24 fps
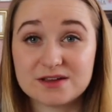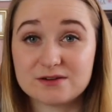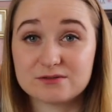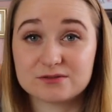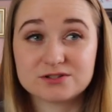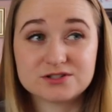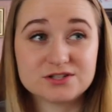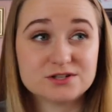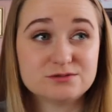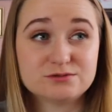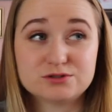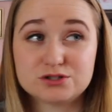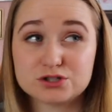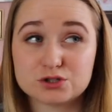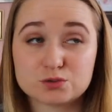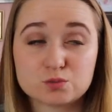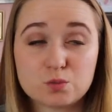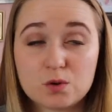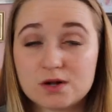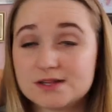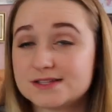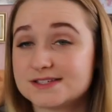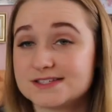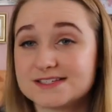It was just
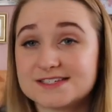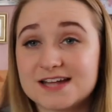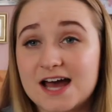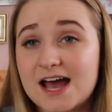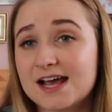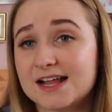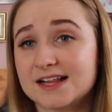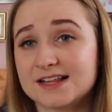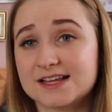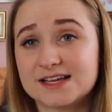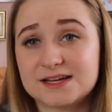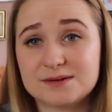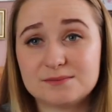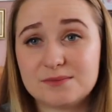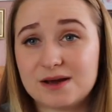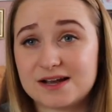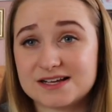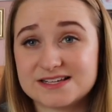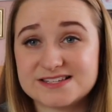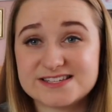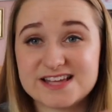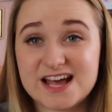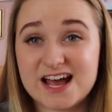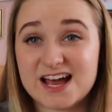one style in
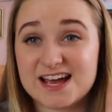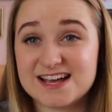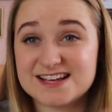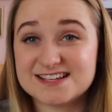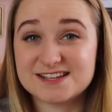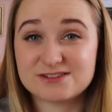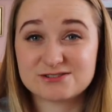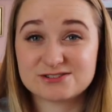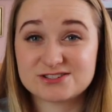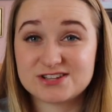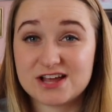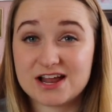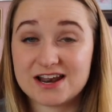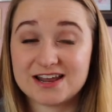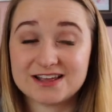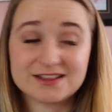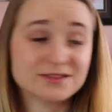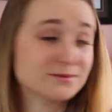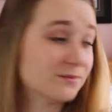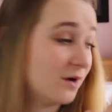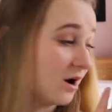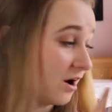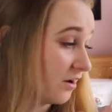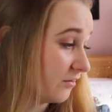my size, they were
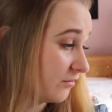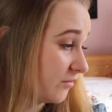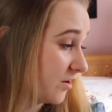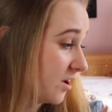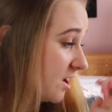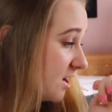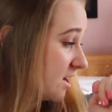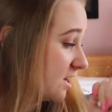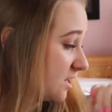selling them off.